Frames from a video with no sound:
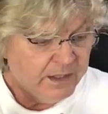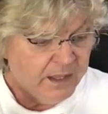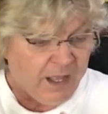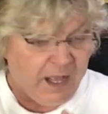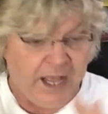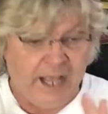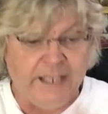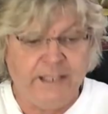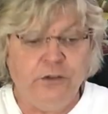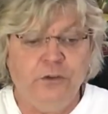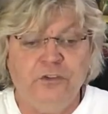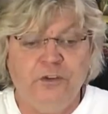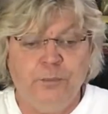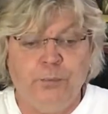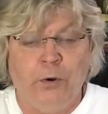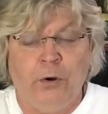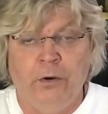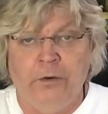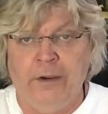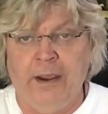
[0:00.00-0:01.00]
I use a
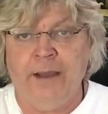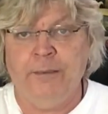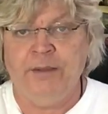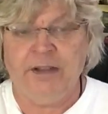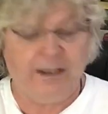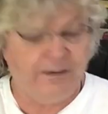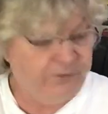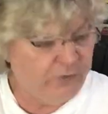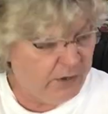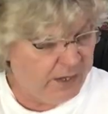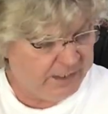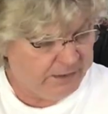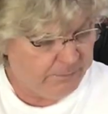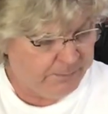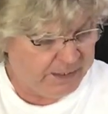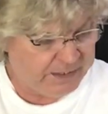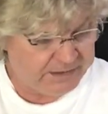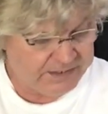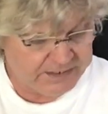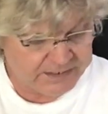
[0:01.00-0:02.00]
program, and I've talked
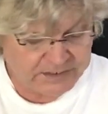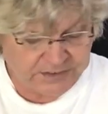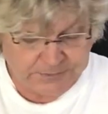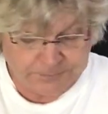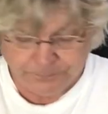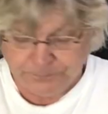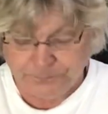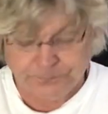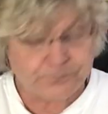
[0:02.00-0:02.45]
about this.